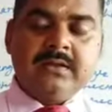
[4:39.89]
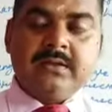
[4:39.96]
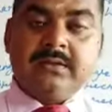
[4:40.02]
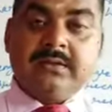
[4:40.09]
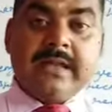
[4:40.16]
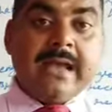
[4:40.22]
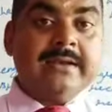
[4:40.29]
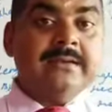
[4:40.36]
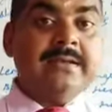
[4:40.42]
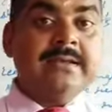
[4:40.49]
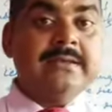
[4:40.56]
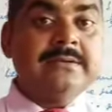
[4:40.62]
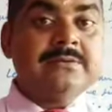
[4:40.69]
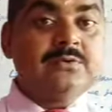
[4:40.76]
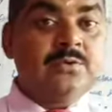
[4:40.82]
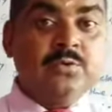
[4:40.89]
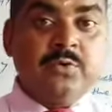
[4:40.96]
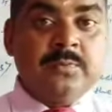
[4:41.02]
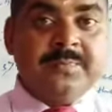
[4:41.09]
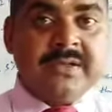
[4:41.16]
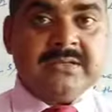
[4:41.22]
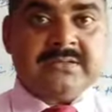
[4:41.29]
then in 2
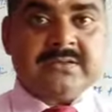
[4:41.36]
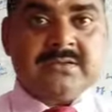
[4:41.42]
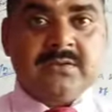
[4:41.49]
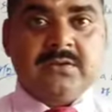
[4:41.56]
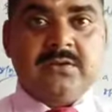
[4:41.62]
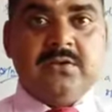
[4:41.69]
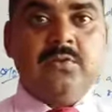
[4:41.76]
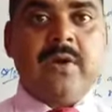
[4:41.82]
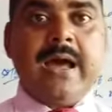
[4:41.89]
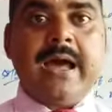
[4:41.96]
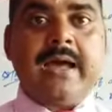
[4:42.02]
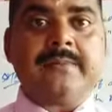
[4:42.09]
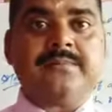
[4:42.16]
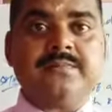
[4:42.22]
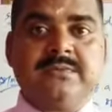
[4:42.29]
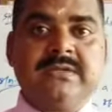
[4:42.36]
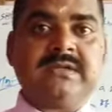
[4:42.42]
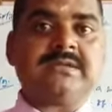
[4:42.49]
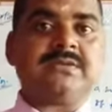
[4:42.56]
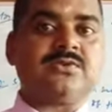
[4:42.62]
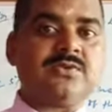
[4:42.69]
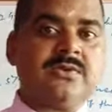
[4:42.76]
rupees you have
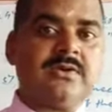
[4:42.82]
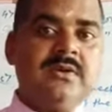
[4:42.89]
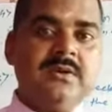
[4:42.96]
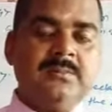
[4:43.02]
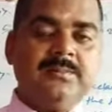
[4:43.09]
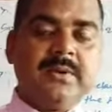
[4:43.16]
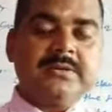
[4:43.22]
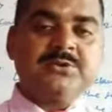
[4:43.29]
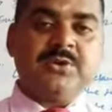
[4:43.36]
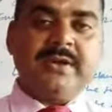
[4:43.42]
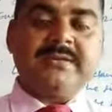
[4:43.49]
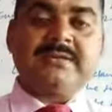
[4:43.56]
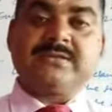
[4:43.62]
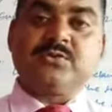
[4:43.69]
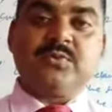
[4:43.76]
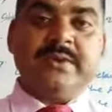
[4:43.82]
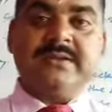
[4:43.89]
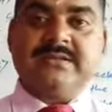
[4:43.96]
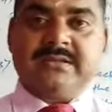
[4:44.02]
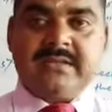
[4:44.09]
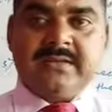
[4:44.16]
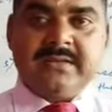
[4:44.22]
just purchased
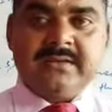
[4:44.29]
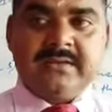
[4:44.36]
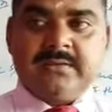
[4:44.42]
20.